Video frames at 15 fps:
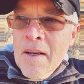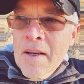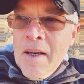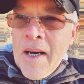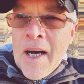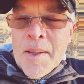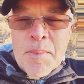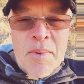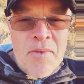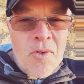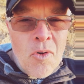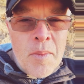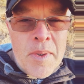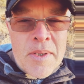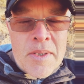high
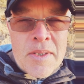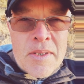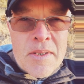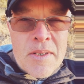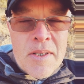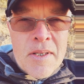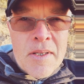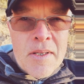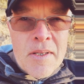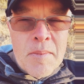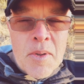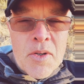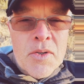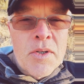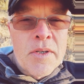performance
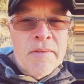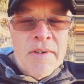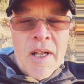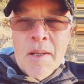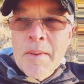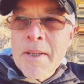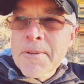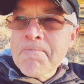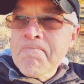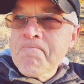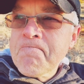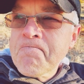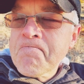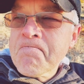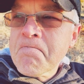personal development.
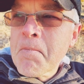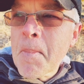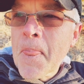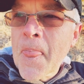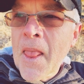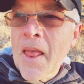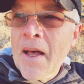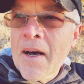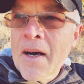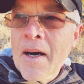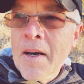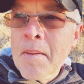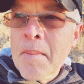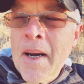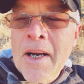
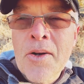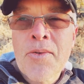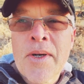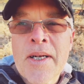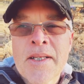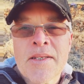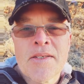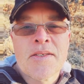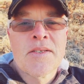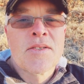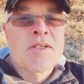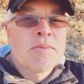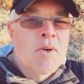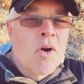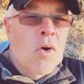I created a
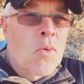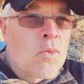system called